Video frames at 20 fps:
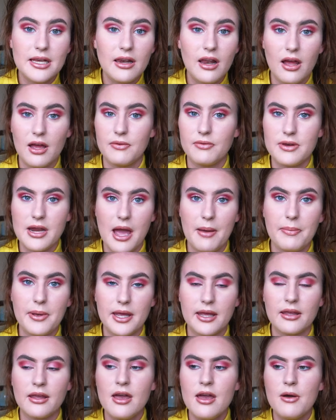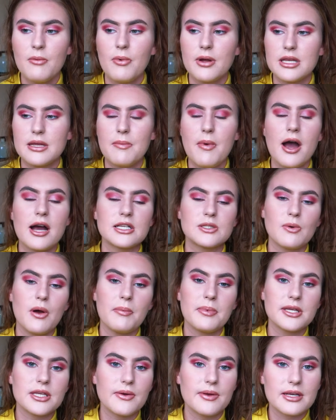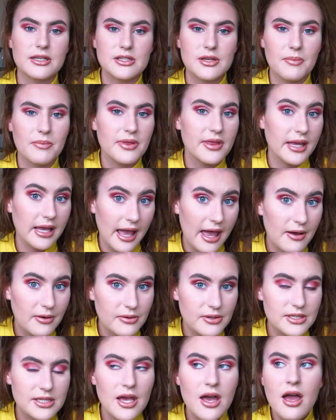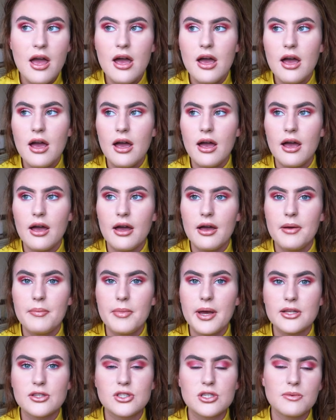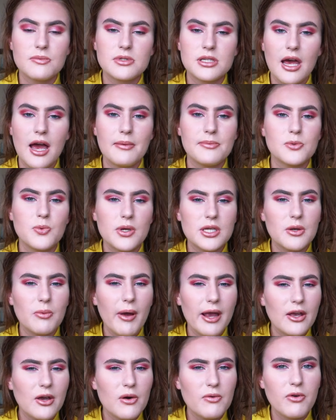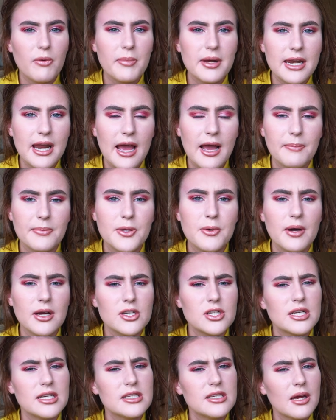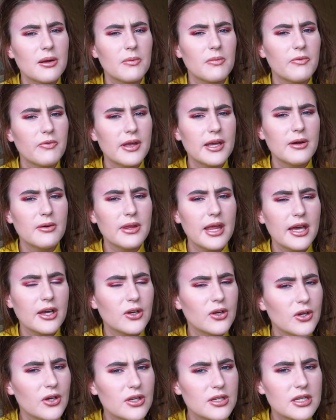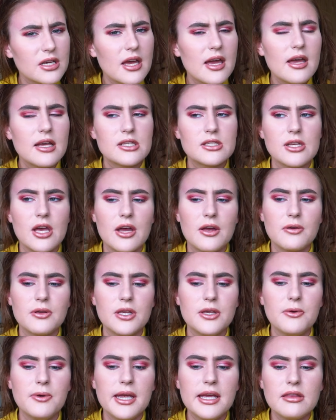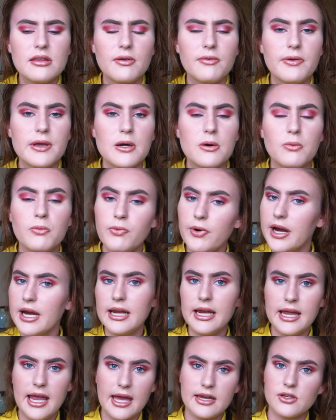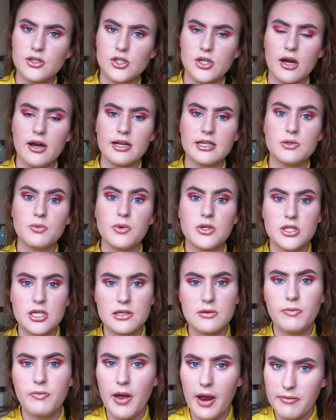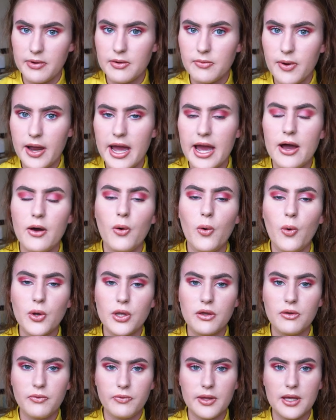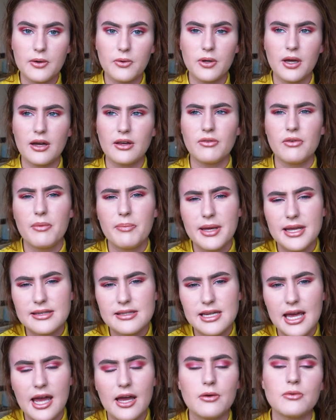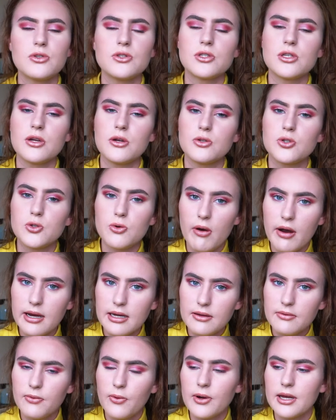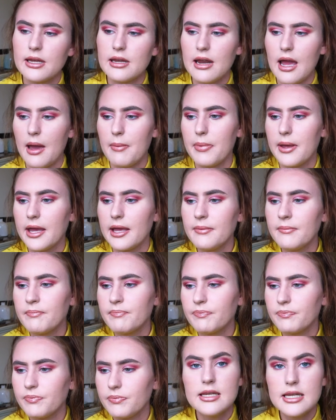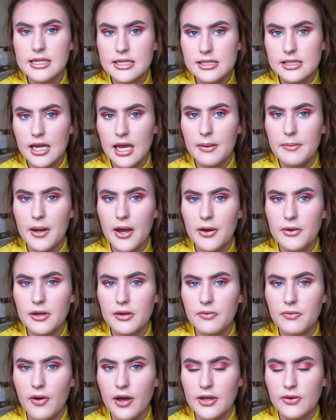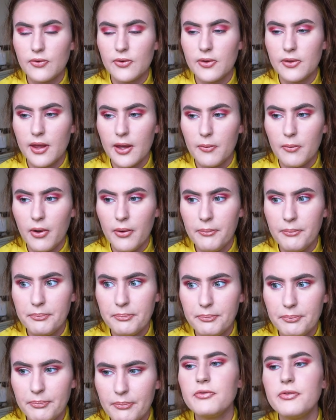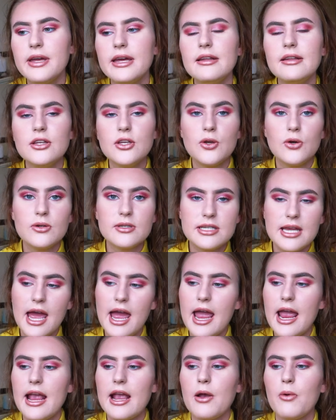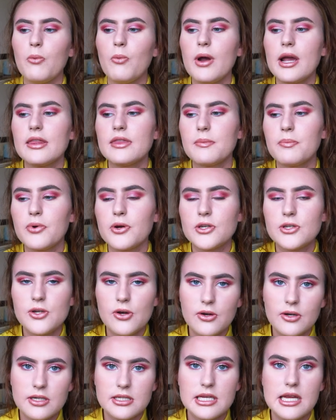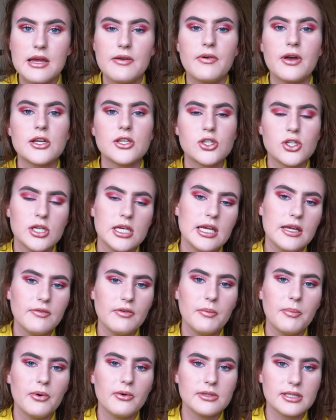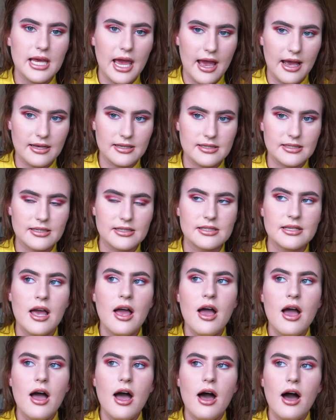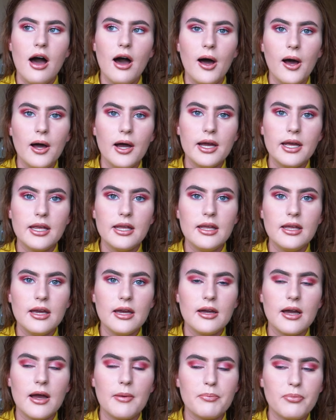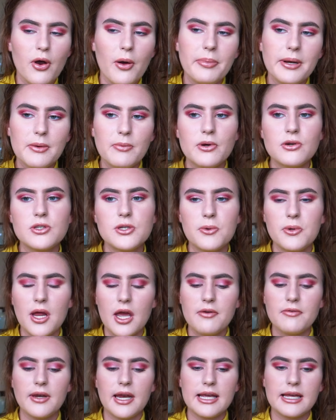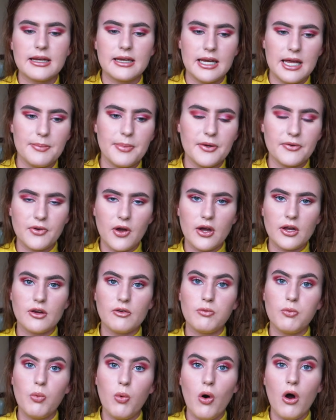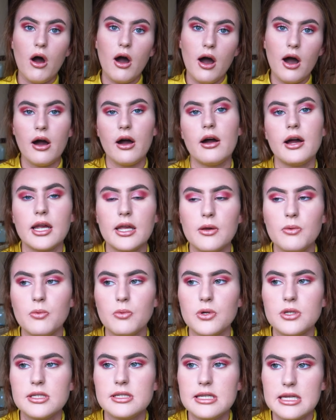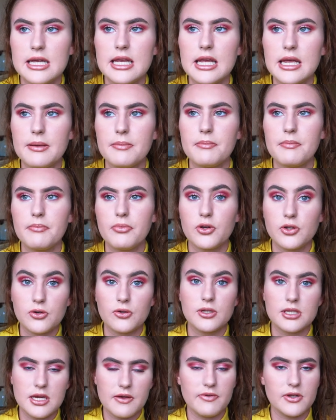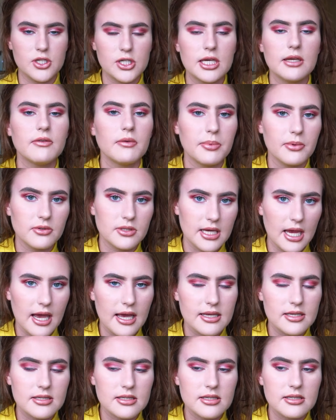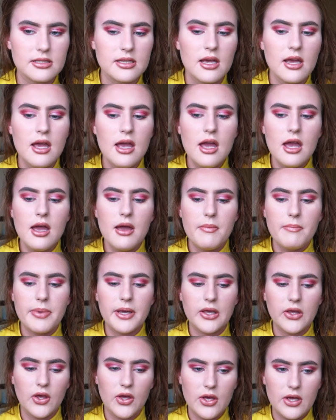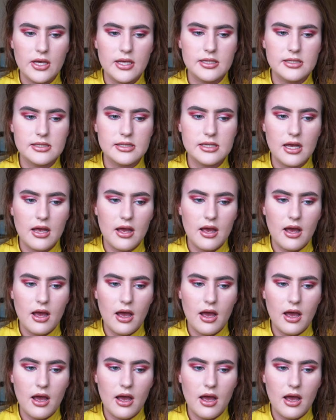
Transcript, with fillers: in your life napping when you might as well be doing something else um, and sometimes when you wake up from a nap, you actually don't feel that good. So you either feel really energized, which is very rare, or you feel kind of a bit down. So try and avoid napping. Need to take my own advice on that one. Fill your day with productive, achievable tasks. I probably will do an overlay clip of kind of what I would deem productive, achievable tasks because